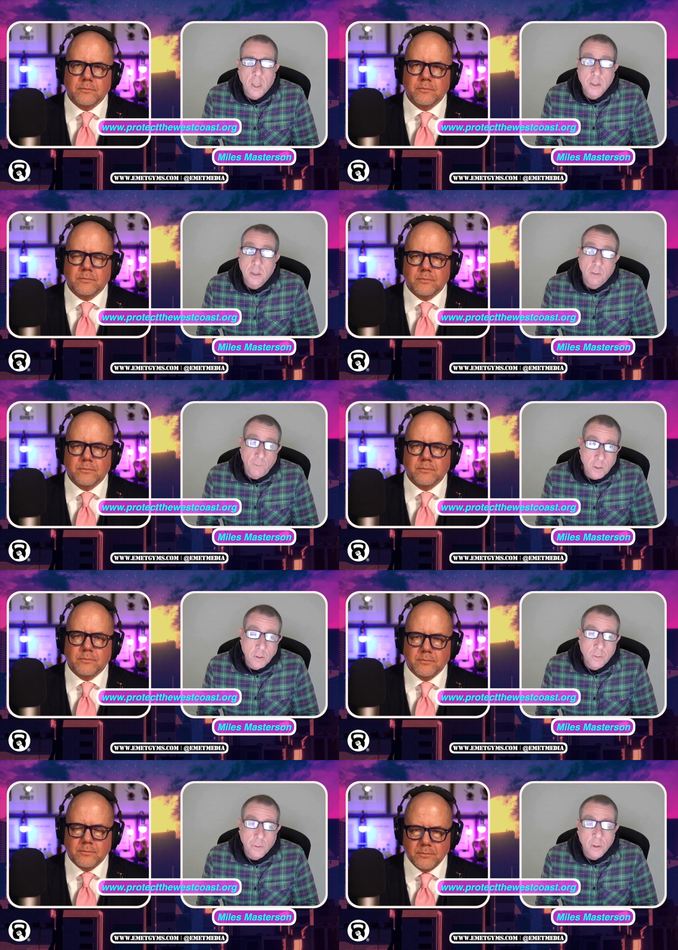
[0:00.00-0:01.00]
Speaker 1: as an
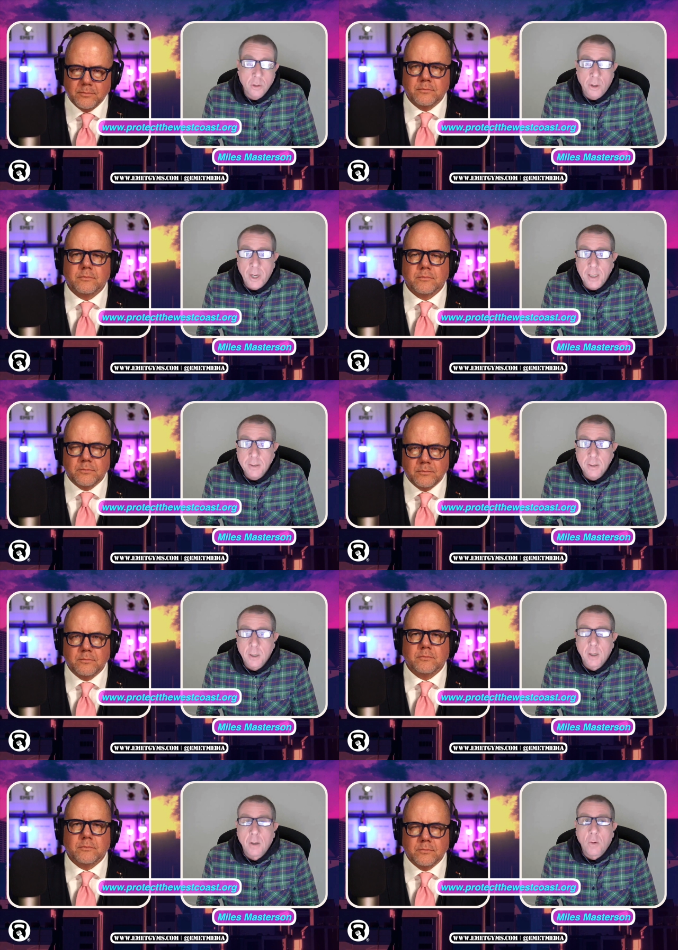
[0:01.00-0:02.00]
individual, you can donate,
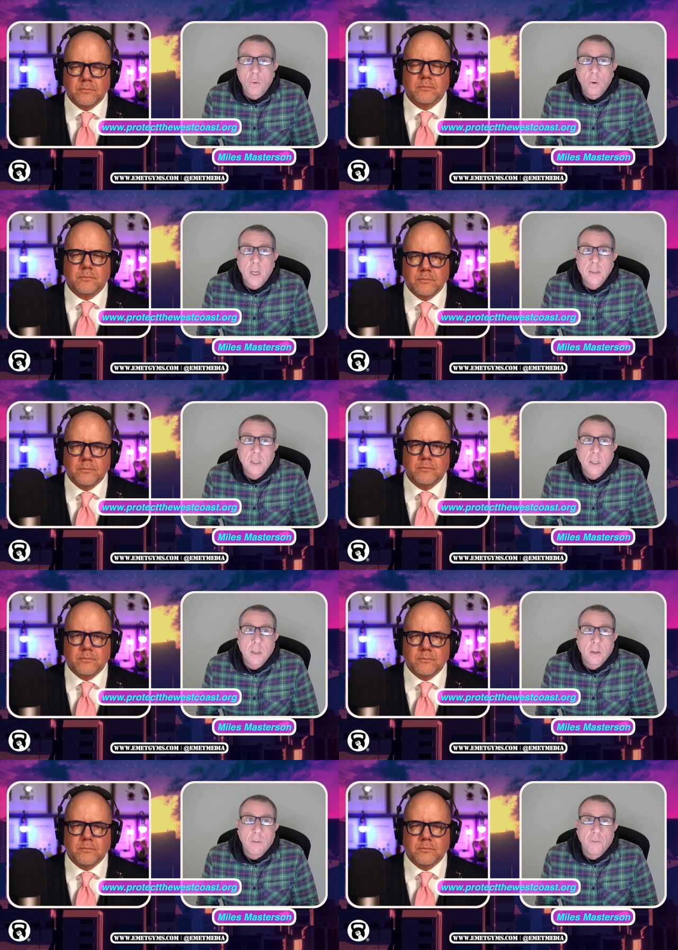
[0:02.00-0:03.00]
mm-hmm. or as a
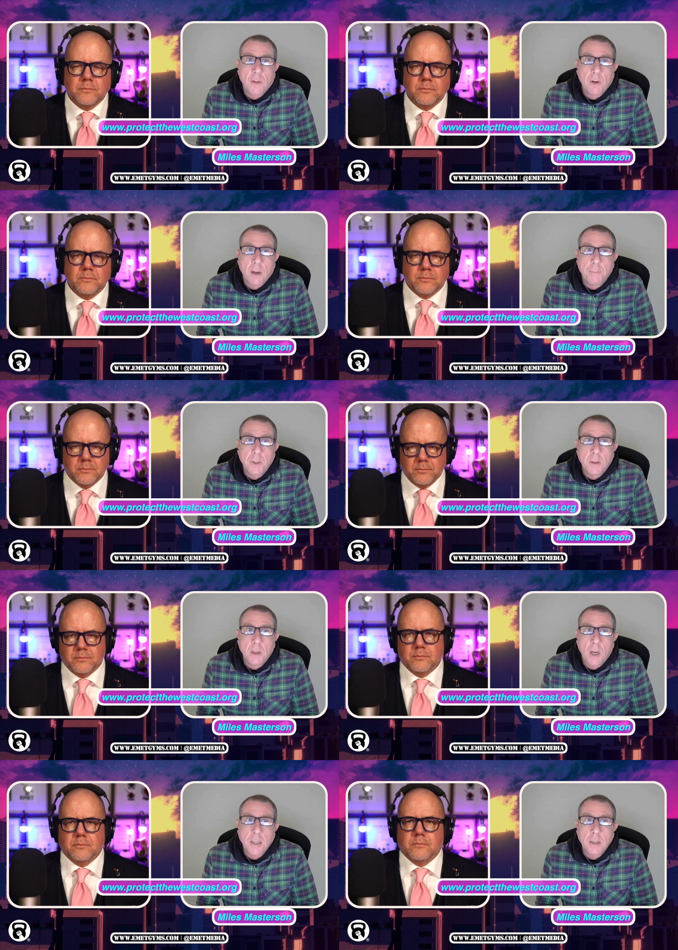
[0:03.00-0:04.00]
you know, if you have a company
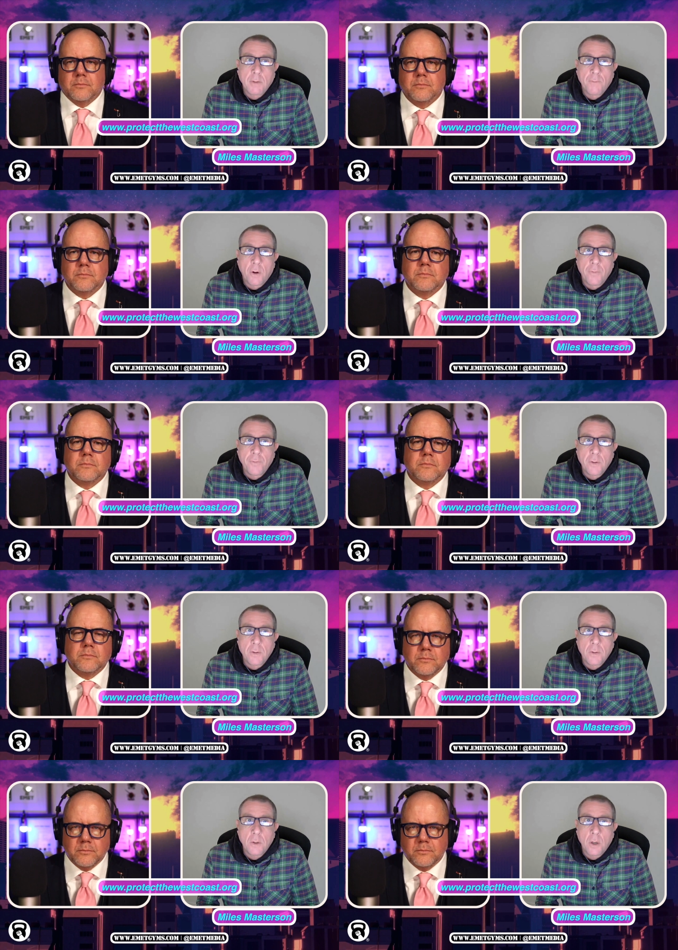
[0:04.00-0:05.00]
that'd like to get involved in
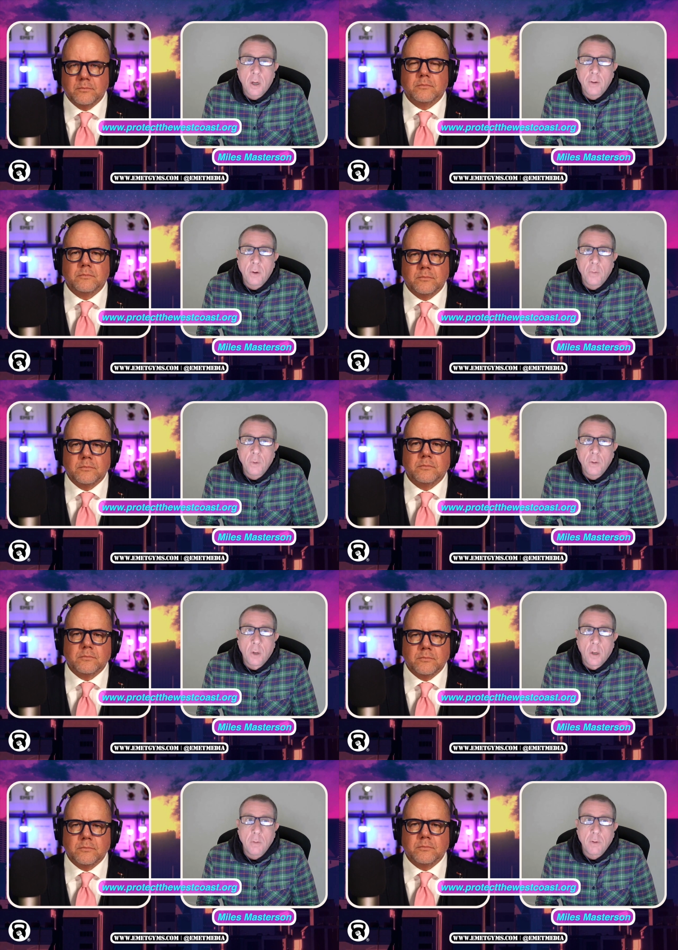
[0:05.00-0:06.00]
you know, and, and we
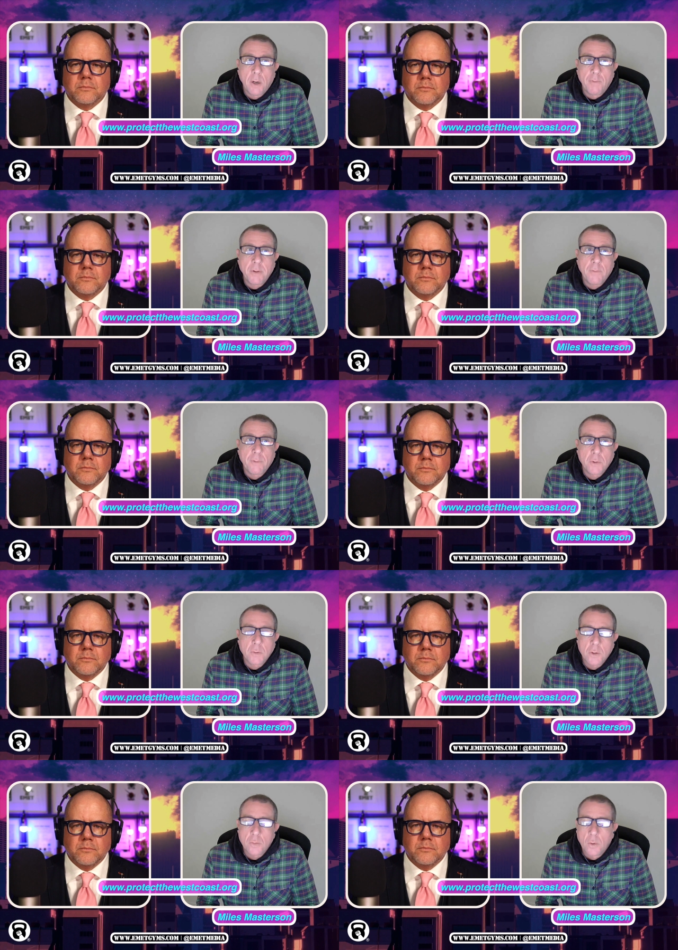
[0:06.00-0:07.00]
we've got everything from
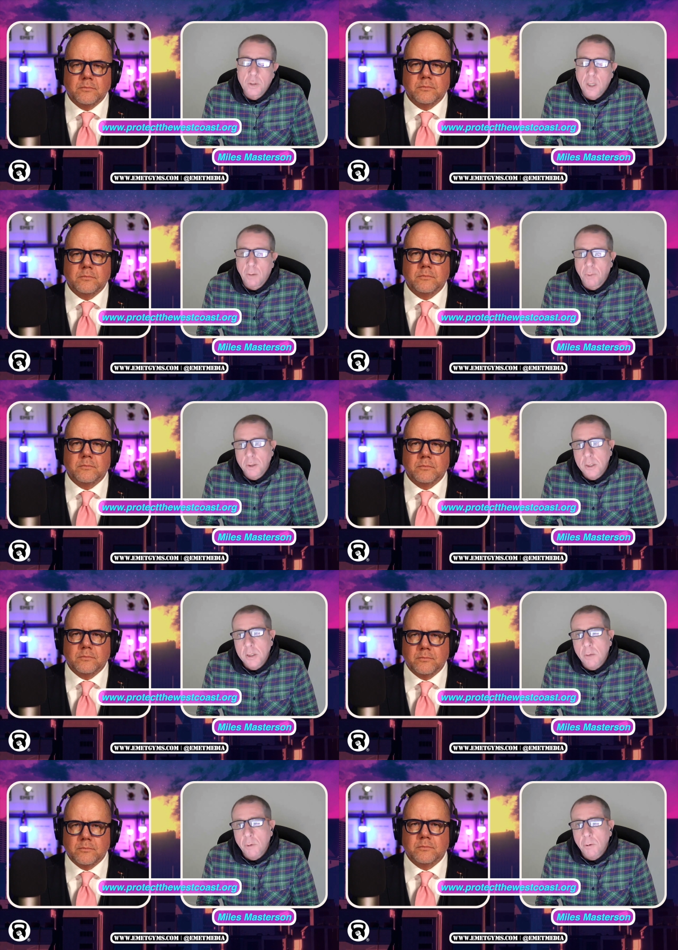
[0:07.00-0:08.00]
sort of smaller scale
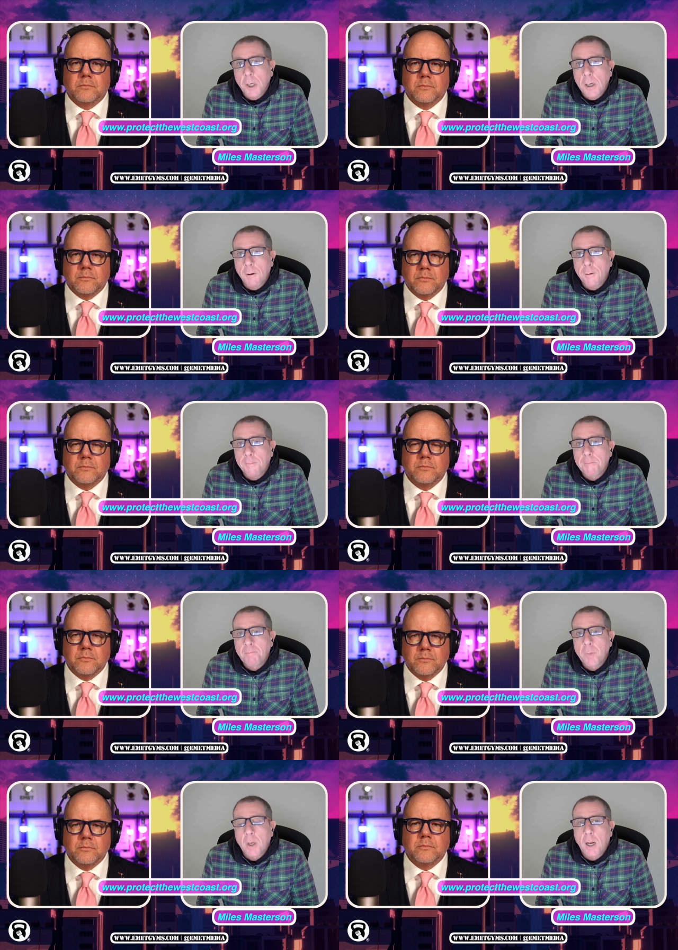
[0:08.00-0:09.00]
projects that we're working on
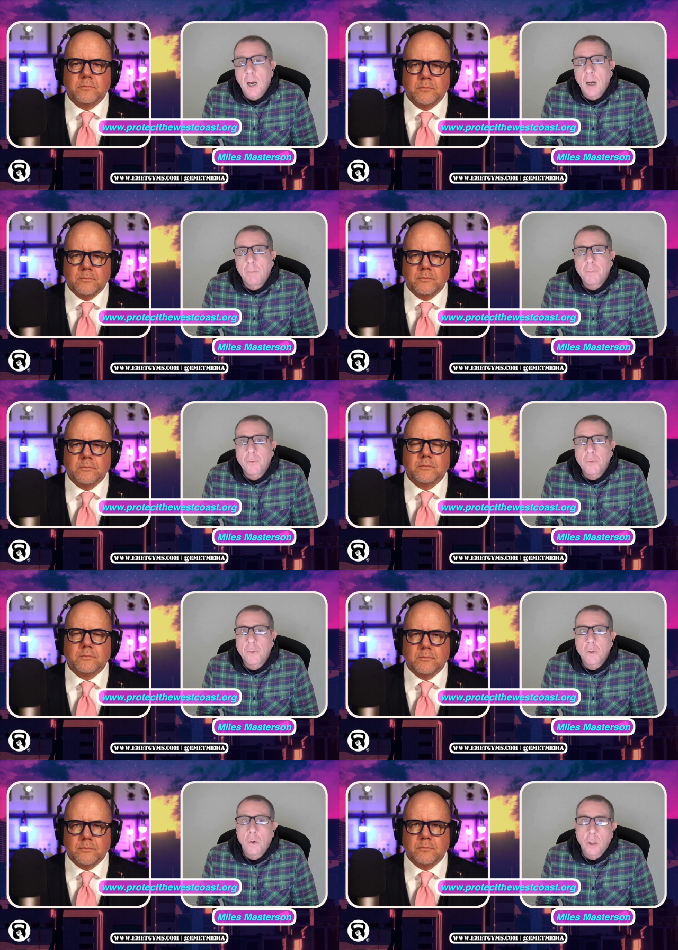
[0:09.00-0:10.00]
um, to
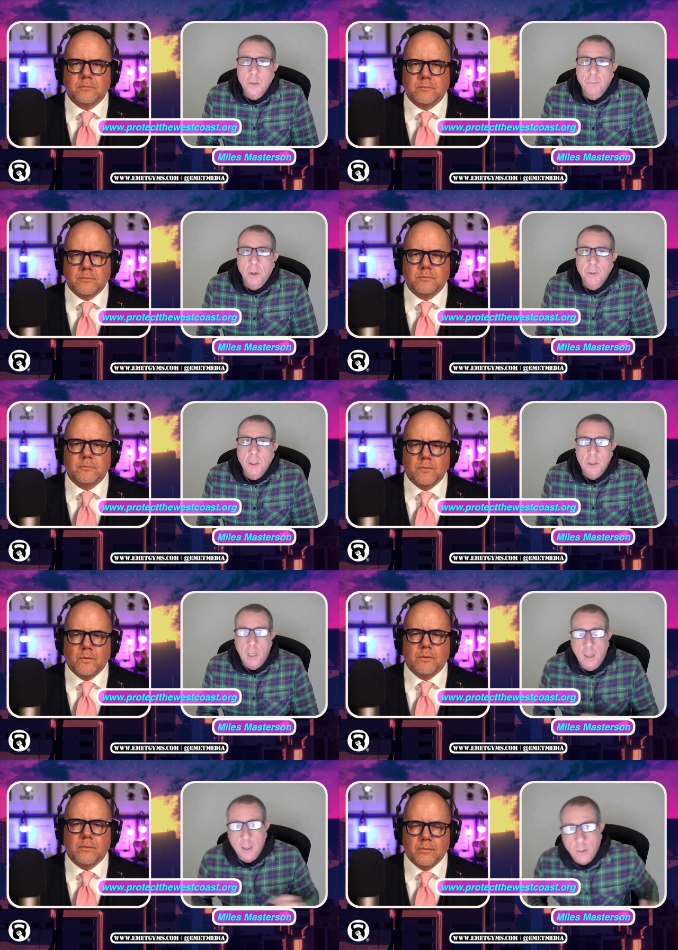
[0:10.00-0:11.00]
to larger projects
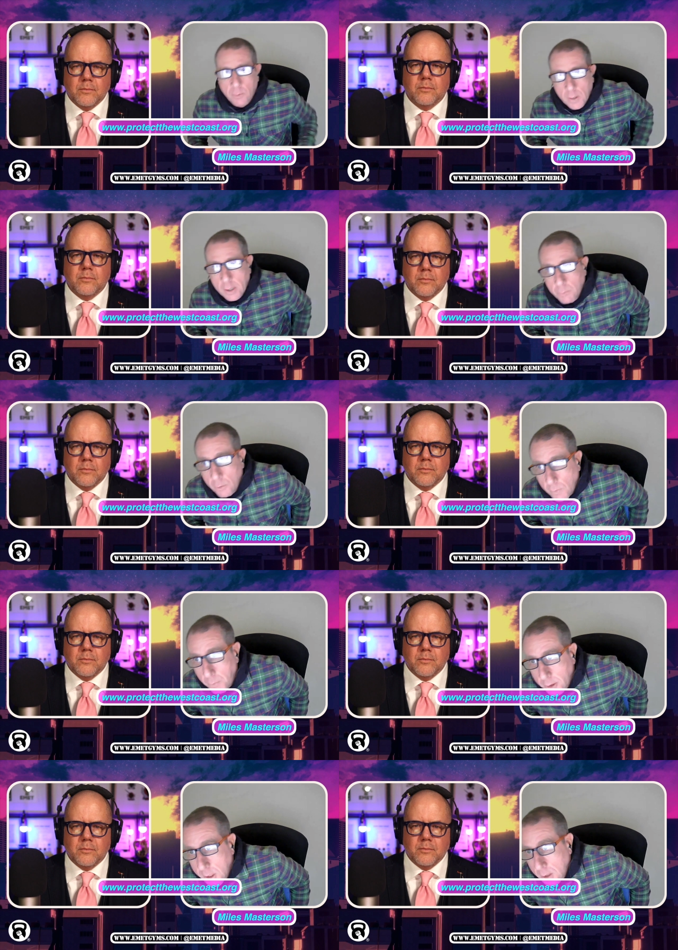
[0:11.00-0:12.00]
like uh, we've got another movie
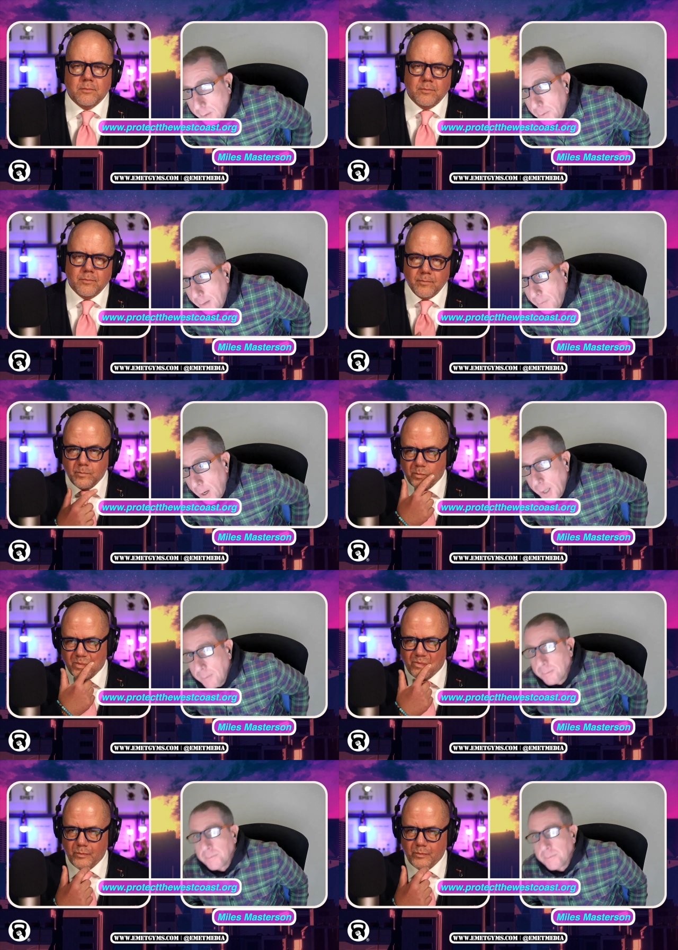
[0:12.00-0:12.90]
project in the pipeline.